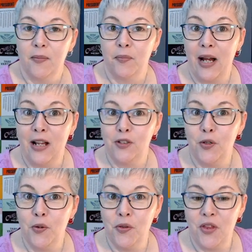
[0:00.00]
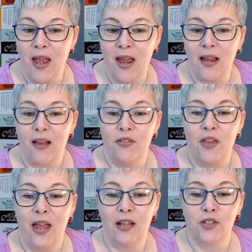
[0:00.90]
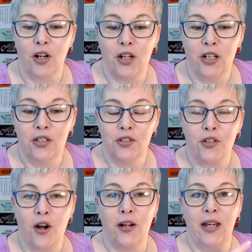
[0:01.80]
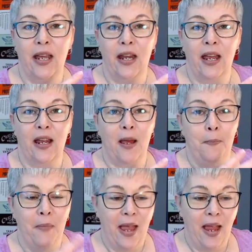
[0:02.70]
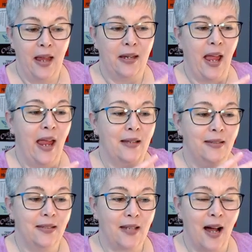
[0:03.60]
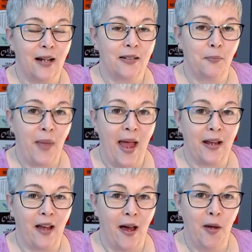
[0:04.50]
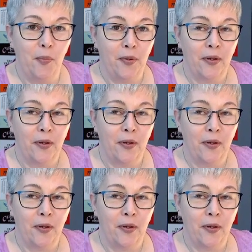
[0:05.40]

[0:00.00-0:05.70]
But I do think things are going to start getting made and stocked back up.